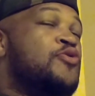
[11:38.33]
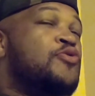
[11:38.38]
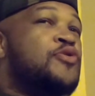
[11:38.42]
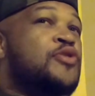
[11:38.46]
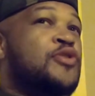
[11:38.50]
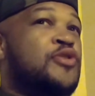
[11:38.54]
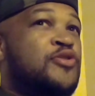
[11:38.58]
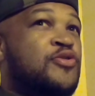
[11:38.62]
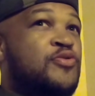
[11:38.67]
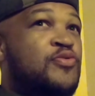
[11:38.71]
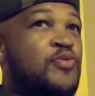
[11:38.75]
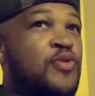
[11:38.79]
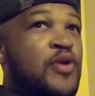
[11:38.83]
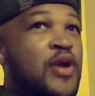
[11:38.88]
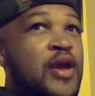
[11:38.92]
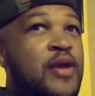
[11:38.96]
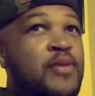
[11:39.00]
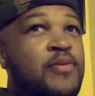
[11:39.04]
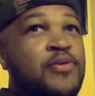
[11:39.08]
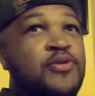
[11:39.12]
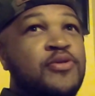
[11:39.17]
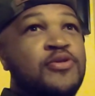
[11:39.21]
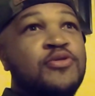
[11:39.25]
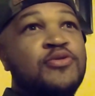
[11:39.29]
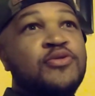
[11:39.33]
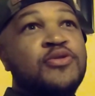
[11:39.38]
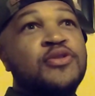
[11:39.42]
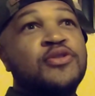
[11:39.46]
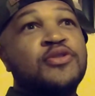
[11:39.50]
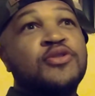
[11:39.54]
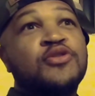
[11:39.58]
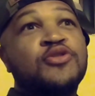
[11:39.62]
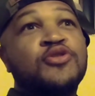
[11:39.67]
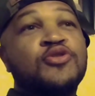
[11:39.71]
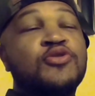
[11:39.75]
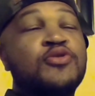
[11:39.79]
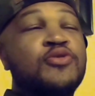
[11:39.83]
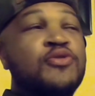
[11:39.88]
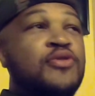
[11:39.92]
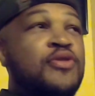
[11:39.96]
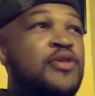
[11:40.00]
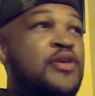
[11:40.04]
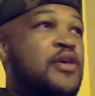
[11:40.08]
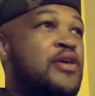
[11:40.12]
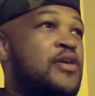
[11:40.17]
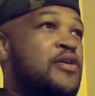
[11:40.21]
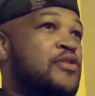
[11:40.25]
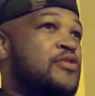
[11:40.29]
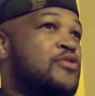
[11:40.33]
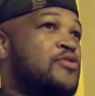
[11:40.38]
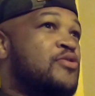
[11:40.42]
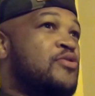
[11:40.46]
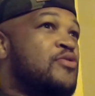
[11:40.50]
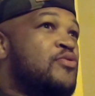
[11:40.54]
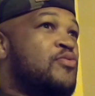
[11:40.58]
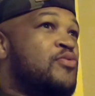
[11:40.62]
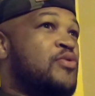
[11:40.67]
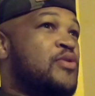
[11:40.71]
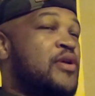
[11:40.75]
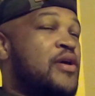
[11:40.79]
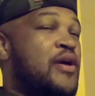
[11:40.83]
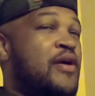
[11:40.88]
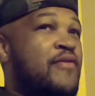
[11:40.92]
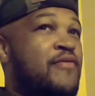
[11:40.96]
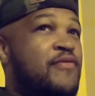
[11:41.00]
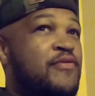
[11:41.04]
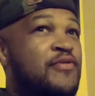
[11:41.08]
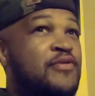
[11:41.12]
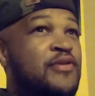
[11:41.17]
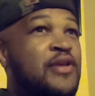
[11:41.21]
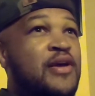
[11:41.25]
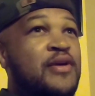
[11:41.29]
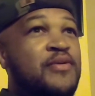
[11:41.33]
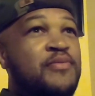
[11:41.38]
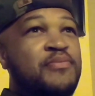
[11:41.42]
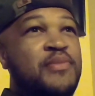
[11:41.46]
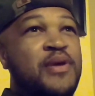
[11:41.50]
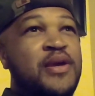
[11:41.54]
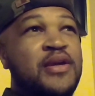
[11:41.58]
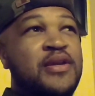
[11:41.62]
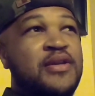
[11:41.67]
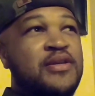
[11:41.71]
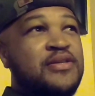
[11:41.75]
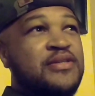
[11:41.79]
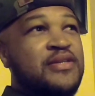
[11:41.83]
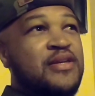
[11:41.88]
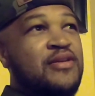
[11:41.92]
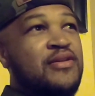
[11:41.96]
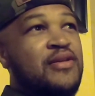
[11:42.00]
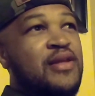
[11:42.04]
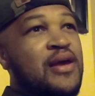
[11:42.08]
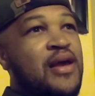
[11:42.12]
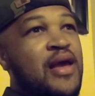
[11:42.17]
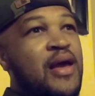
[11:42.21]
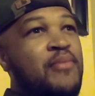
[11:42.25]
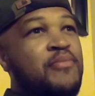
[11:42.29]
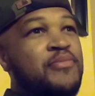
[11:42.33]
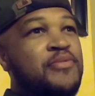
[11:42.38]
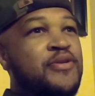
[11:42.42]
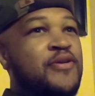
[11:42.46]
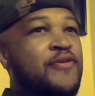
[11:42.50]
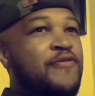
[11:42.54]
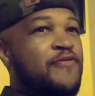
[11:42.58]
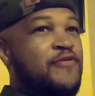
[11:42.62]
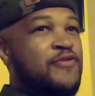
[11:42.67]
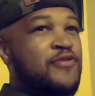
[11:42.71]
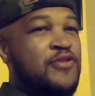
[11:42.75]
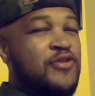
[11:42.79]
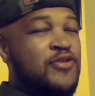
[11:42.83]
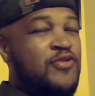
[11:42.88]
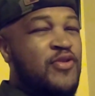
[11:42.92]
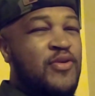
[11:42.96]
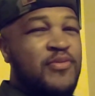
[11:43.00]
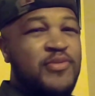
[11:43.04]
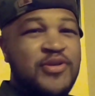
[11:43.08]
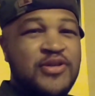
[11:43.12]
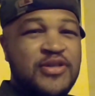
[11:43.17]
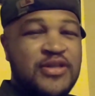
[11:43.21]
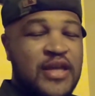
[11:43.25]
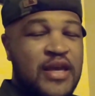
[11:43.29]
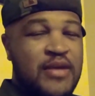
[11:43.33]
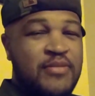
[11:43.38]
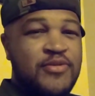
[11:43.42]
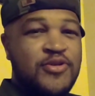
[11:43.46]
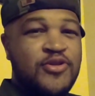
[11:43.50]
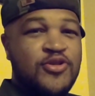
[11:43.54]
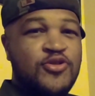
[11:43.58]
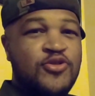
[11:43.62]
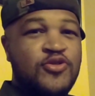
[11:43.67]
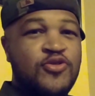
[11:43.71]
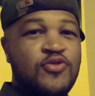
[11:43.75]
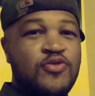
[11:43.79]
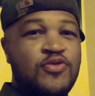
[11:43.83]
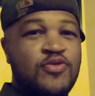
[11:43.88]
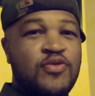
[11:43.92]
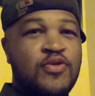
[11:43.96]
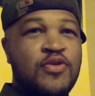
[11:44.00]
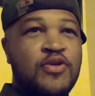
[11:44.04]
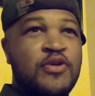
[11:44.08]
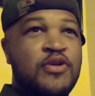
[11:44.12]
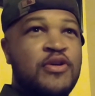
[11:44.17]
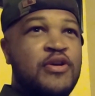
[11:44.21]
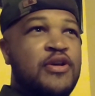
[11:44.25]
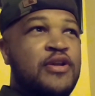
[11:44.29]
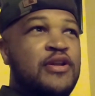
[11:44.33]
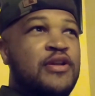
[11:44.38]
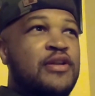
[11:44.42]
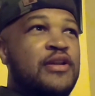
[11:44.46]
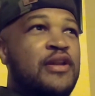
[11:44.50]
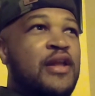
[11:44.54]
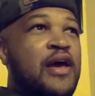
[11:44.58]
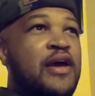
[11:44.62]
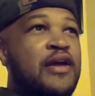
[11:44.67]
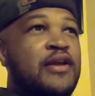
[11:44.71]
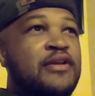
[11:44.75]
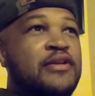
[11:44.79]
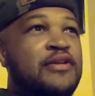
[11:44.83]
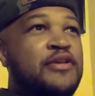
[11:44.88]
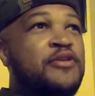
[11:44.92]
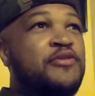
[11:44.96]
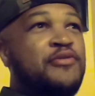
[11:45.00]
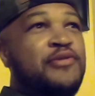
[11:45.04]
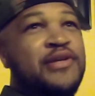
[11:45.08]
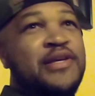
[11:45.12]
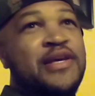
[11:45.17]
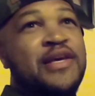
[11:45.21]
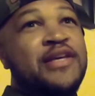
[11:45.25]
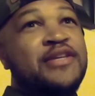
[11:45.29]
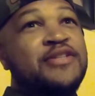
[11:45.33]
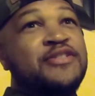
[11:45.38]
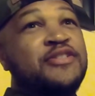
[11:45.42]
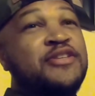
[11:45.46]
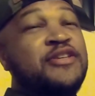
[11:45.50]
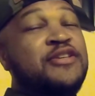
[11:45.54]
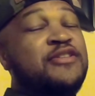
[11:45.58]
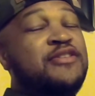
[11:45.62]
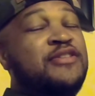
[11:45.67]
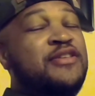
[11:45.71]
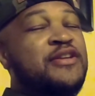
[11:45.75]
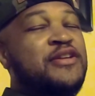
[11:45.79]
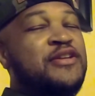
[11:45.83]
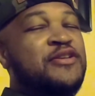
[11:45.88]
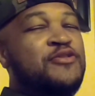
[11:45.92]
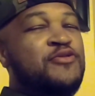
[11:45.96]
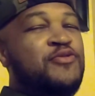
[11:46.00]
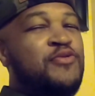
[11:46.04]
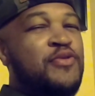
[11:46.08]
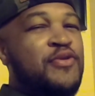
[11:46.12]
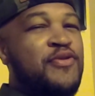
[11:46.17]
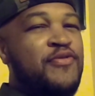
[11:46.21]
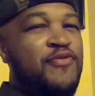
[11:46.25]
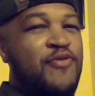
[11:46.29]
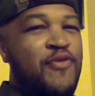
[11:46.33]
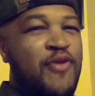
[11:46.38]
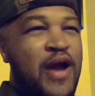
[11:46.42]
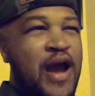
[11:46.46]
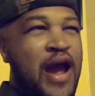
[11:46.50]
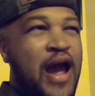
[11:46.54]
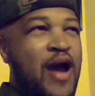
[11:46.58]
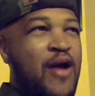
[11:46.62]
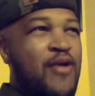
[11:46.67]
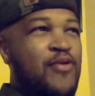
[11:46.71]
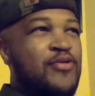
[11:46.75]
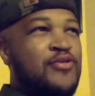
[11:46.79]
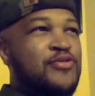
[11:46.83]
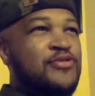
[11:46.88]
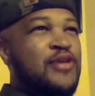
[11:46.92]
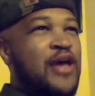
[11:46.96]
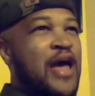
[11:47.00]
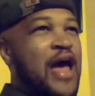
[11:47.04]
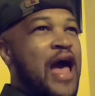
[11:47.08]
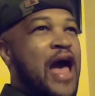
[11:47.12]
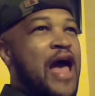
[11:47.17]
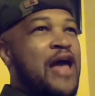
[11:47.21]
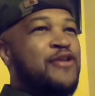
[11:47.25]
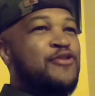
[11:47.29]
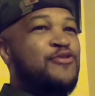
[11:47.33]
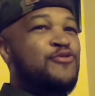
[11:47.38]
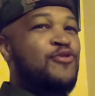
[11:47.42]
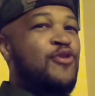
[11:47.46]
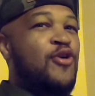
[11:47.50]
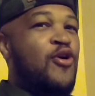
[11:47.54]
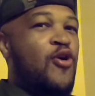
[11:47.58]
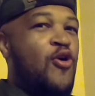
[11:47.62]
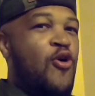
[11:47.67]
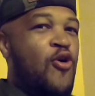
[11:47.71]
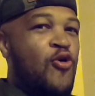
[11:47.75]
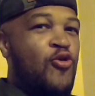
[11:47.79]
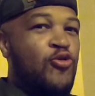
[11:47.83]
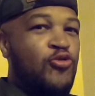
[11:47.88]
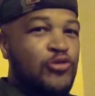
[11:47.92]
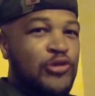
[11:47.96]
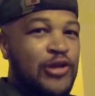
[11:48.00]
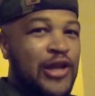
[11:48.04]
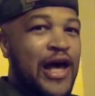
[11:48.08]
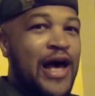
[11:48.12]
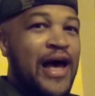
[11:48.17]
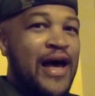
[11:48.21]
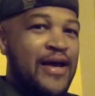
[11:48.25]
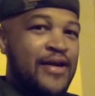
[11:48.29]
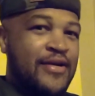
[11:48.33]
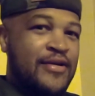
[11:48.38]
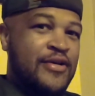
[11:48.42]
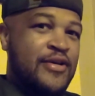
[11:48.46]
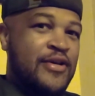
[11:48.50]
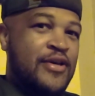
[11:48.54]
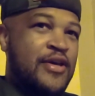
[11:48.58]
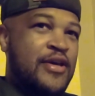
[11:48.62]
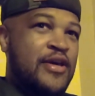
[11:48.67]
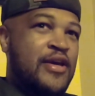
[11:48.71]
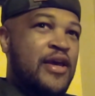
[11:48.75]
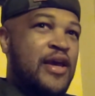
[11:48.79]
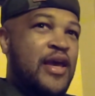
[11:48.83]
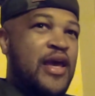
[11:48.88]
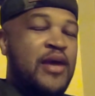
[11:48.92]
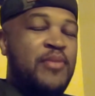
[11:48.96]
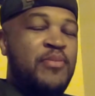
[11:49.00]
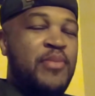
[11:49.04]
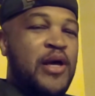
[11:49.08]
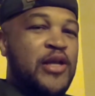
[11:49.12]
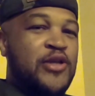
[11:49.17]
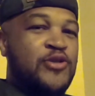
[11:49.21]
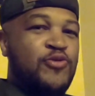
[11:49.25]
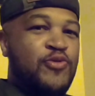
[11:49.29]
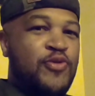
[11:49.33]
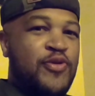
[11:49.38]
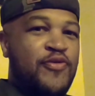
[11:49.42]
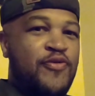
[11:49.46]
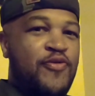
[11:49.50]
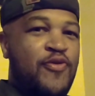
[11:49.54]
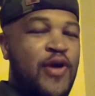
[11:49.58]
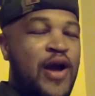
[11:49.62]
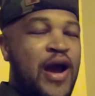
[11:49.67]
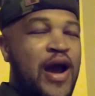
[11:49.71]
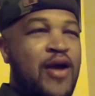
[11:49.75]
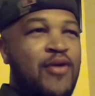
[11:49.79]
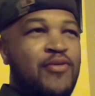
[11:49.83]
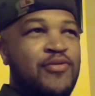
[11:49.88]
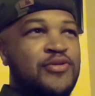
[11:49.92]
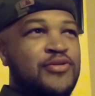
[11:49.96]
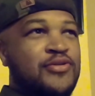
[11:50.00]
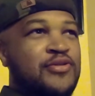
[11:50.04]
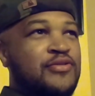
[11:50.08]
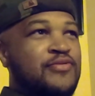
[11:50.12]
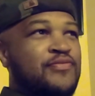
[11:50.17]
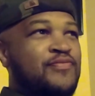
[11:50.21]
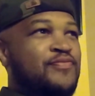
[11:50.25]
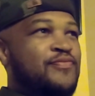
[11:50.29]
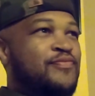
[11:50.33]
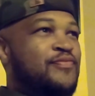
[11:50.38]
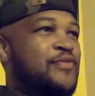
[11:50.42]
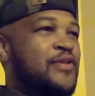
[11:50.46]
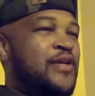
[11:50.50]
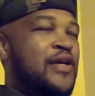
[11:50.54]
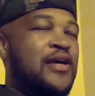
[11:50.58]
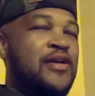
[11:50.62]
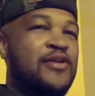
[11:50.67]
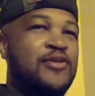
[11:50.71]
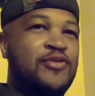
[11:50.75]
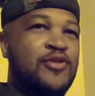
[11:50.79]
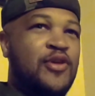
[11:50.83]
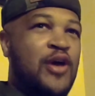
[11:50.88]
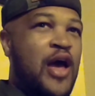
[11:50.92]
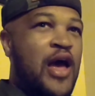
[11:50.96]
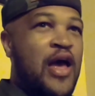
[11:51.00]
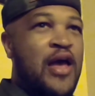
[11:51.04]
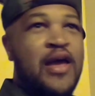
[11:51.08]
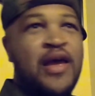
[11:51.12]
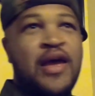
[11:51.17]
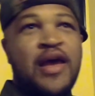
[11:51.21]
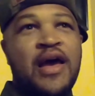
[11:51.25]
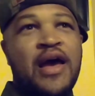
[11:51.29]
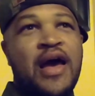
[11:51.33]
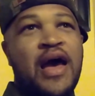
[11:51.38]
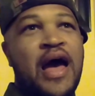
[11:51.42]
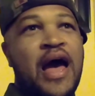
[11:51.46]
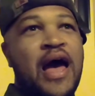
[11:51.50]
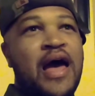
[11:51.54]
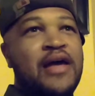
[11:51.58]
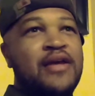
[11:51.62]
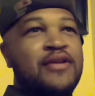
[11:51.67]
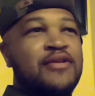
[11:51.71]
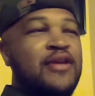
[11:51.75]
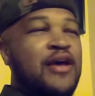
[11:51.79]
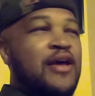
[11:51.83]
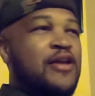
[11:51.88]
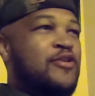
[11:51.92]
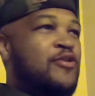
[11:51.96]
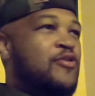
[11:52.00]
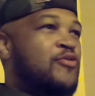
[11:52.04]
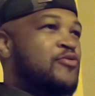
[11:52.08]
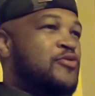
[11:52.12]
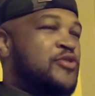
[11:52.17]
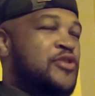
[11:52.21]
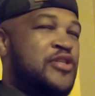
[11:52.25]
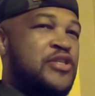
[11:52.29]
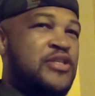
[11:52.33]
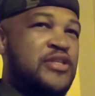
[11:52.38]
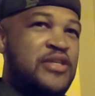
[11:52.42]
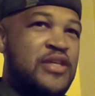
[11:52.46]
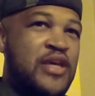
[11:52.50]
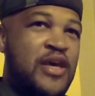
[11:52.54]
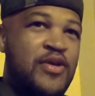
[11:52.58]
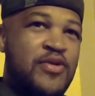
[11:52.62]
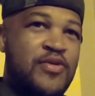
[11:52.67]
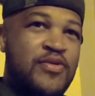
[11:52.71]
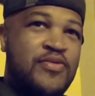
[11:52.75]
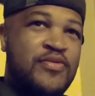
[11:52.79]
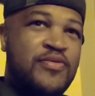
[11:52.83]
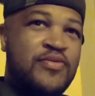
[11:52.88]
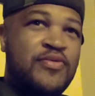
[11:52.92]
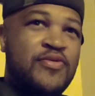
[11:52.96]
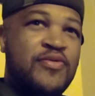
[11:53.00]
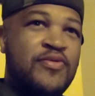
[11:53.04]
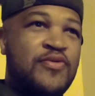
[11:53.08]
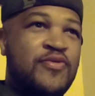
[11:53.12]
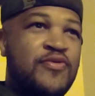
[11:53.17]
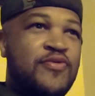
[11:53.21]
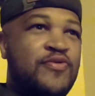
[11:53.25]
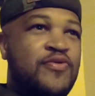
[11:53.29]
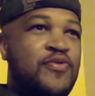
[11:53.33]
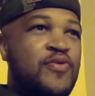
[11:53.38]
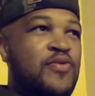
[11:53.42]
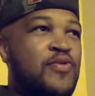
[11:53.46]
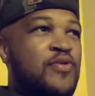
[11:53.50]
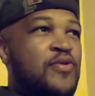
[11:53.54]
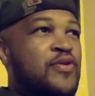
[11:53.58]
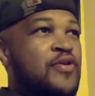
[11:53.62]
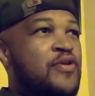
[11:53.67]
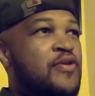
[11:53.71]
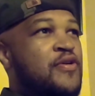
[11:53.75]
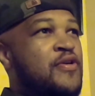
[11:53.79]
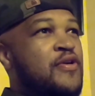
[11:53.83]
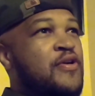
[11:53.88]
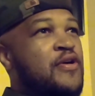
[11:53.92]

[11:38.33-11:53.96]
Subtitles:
just were able to do this because you're this or whatever, like making it sound like I'm different than you. I'm the same as you. Like, literally, it's just that in 24 hours, I do a whole lot in my 24 hours. I don't just settle for